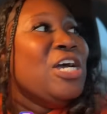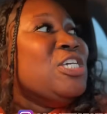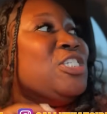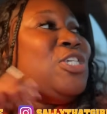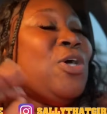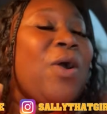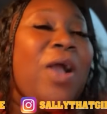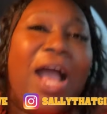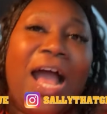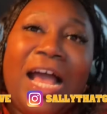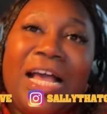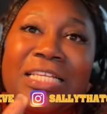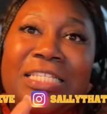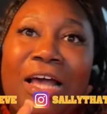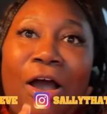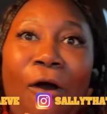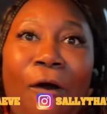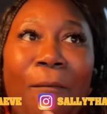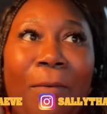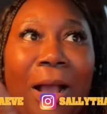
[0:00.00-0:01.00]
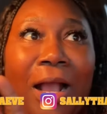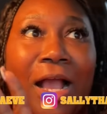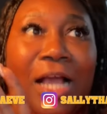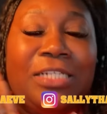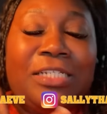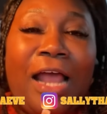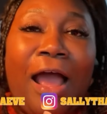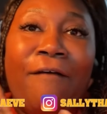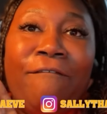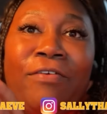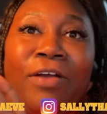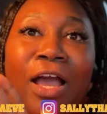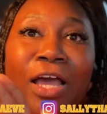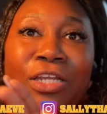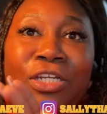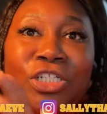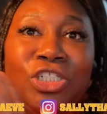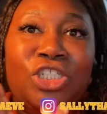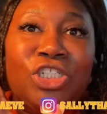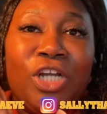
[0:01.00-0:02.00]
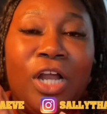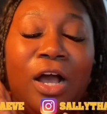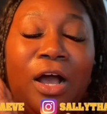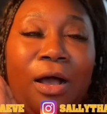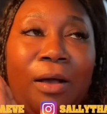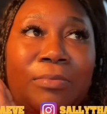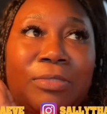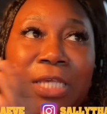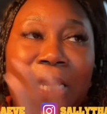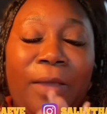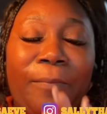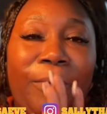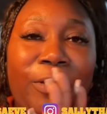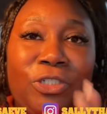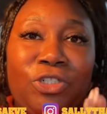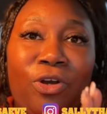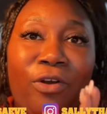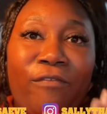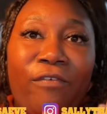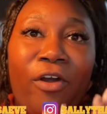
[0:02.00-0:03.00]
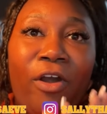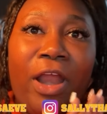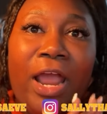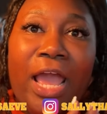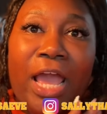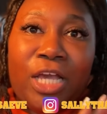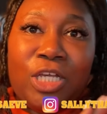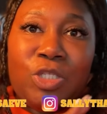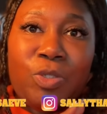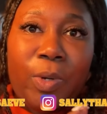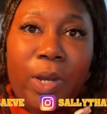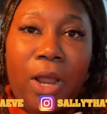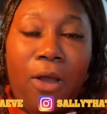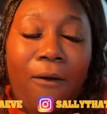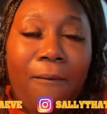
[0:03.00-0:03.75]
So, guys, oh, my gosh, I forgot to take a picture of her x-ray.